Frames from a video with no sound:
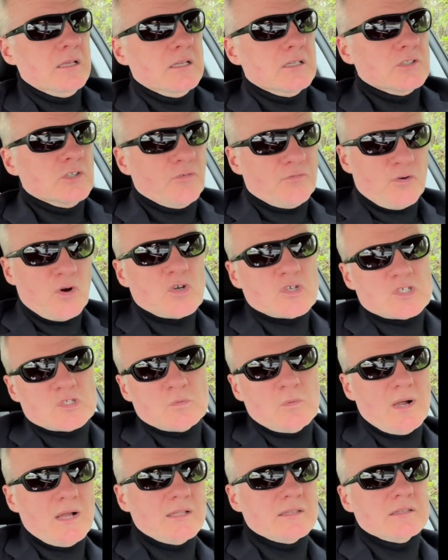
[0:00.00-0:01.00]
The first
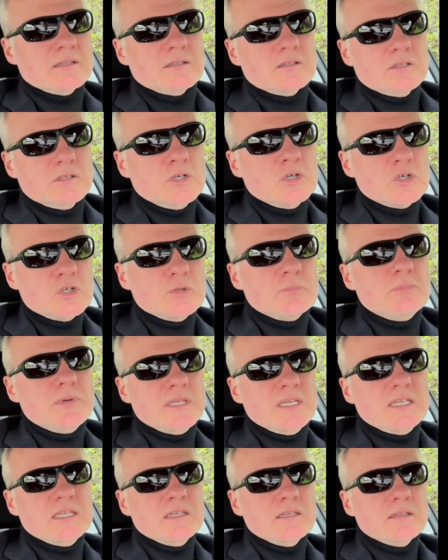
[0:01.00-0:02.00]
one could
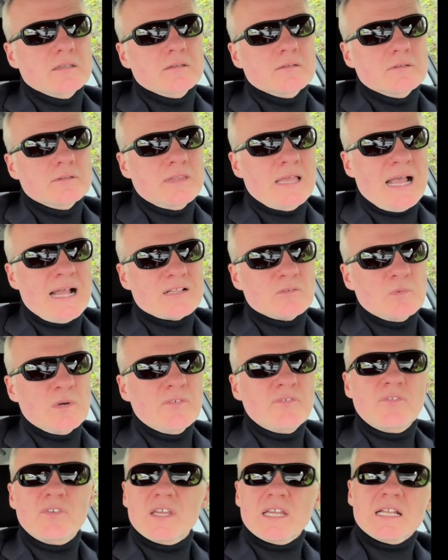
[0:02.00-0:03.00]
be that we
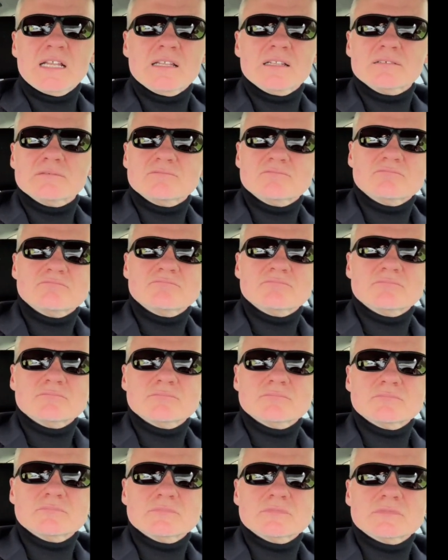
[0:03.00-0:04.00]
feel
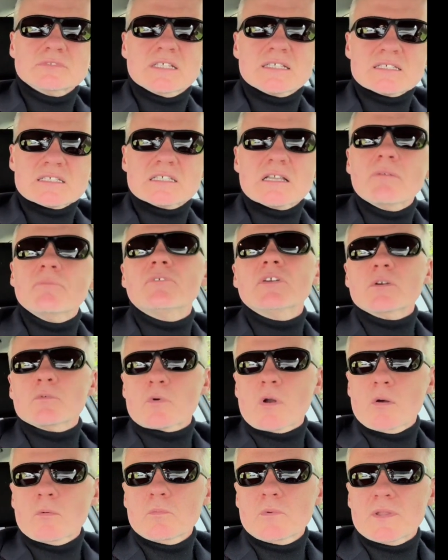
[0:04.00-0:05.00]
there's something
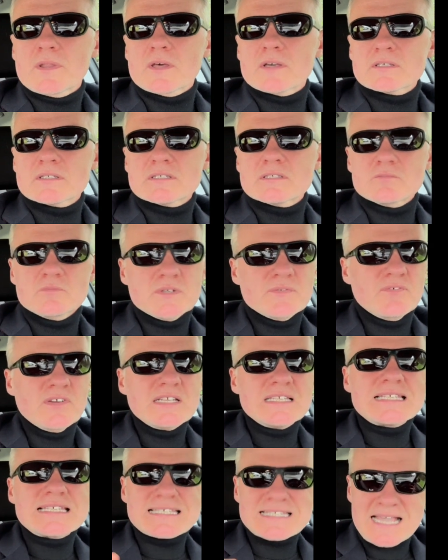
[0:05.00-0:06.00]
wrong with us. We feel
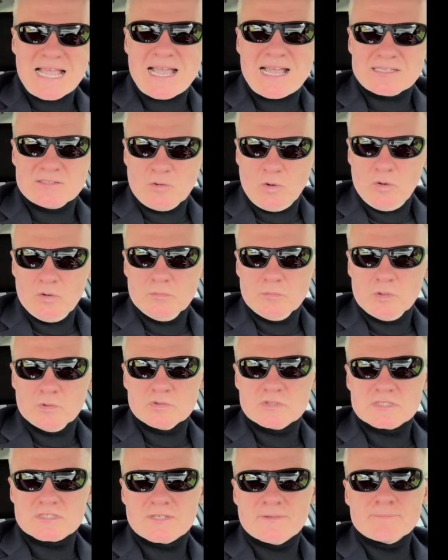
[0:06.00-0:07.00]
sad
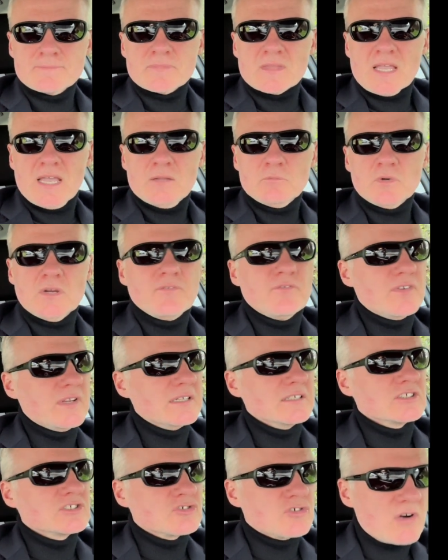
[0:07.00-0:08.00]
almost, and we feel
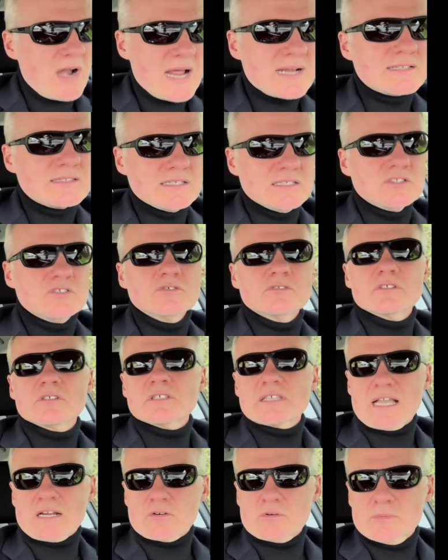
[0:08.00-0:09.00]
attracted to the
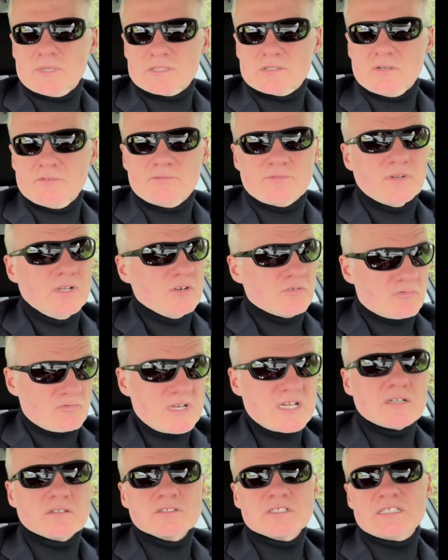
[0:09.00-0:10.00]
sacrament of
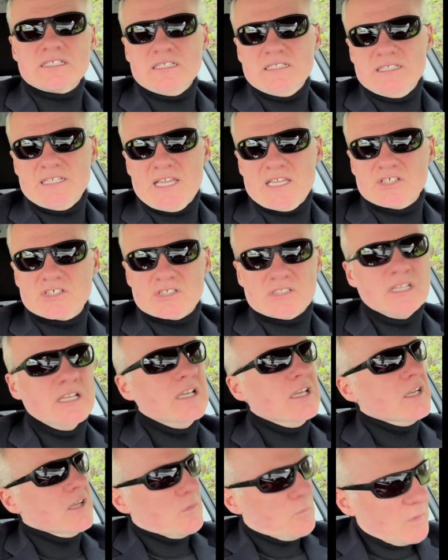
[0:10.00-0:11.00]
reconciliation.
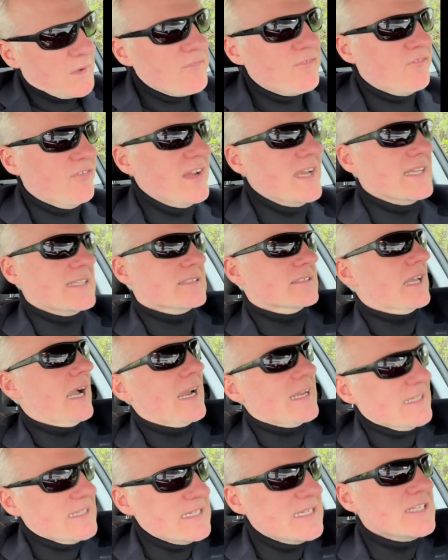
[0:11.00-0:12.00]
We feel it.
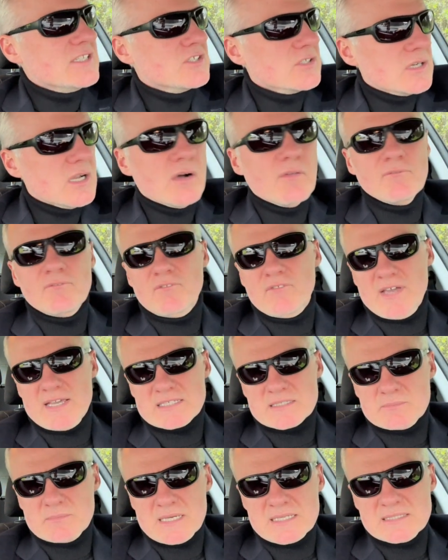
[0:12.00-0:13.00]
I need to
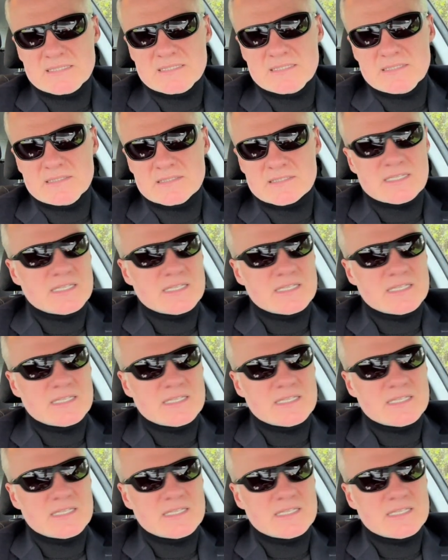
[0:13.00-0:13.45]
confess my sins.